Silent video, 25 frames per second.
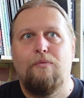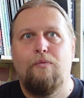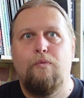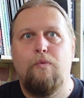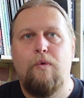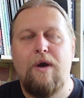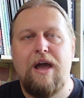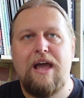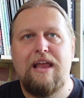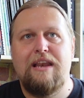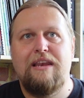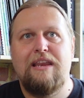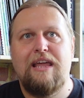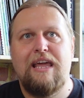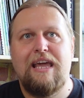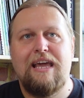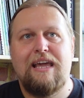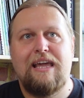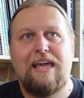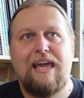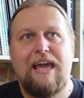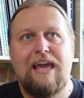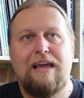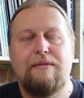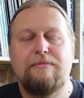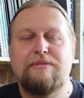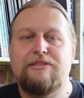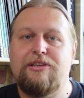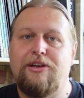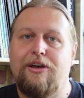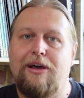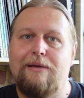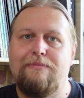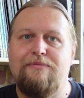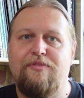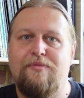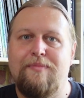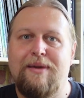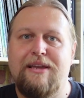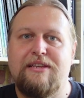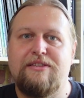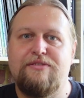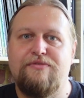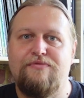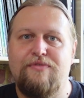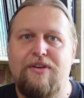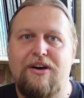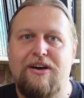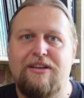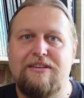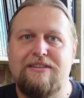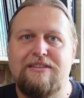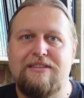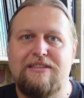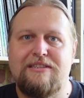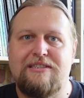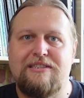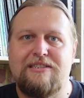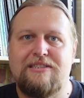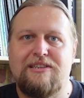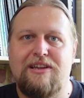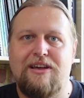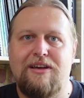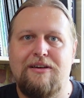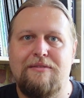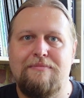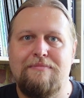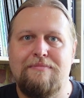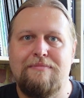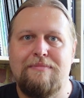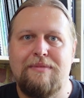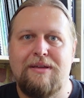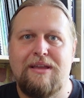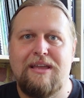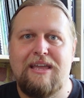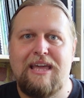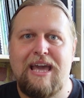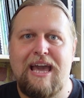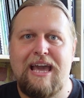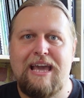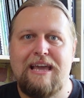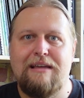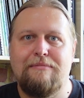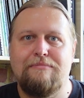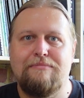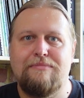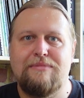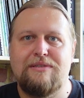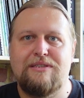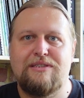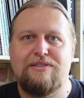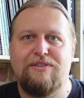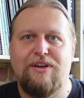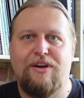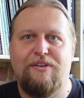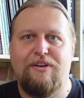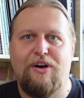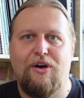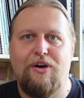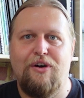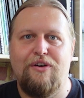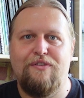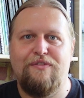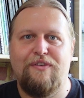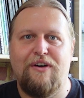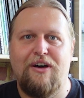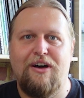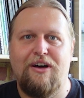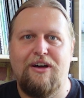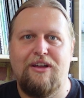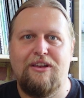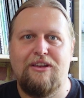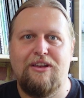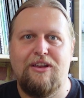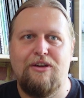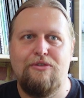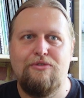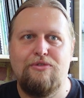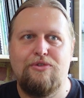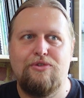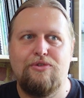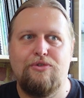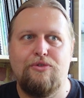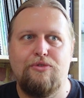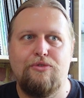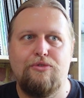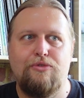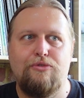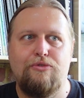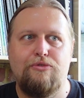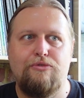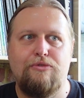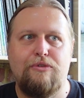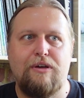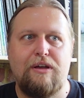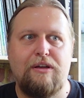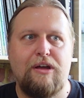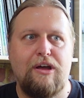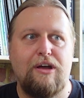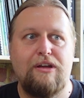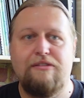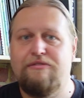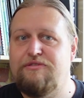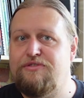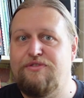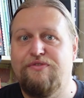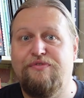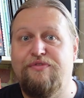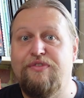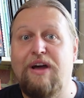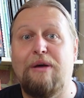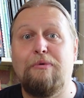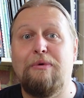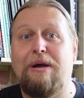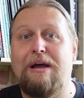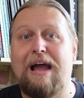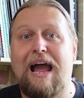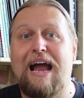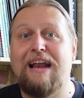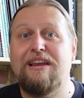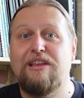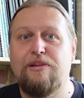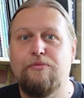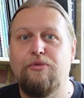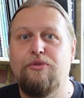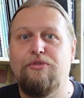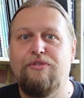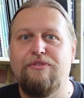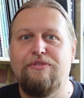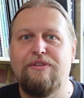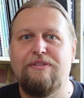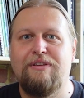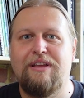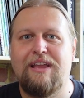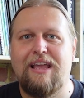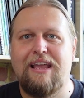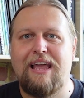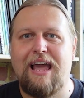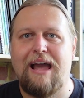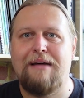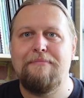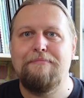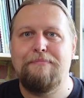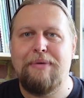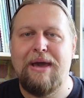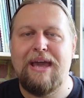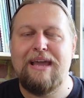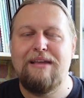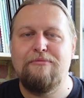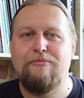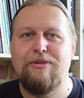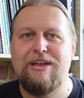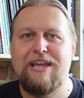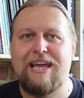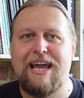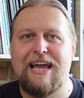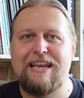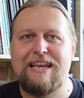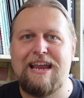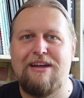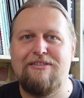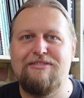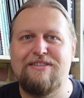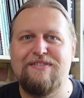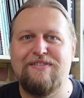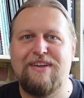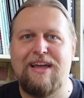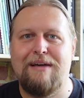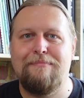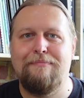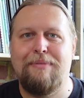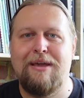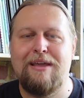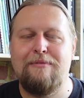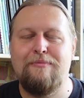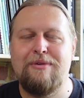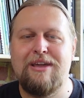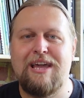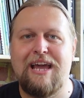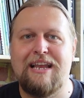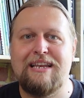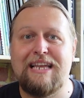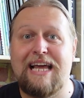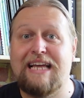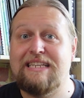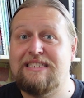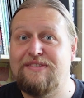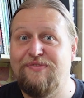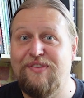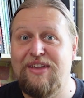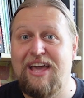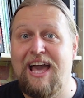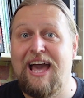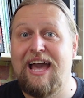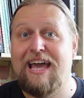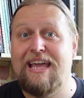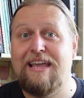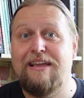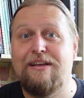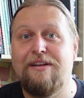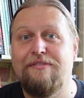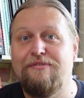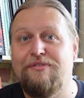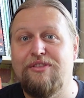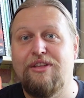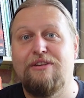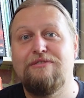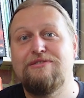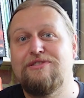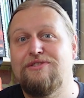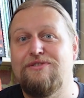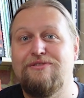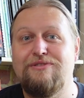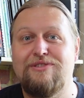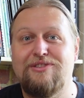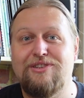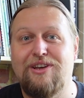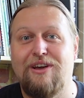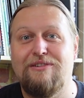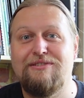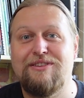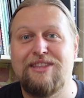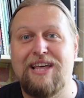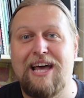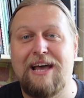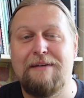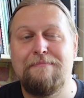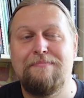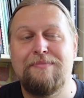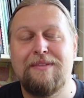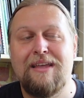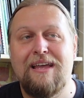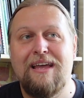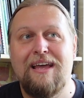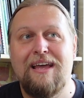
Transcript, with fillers: When it came time for me to run some games of our local sort of annual campaign weekend, narrative campaign weekend, SVA, for those who used to go to that,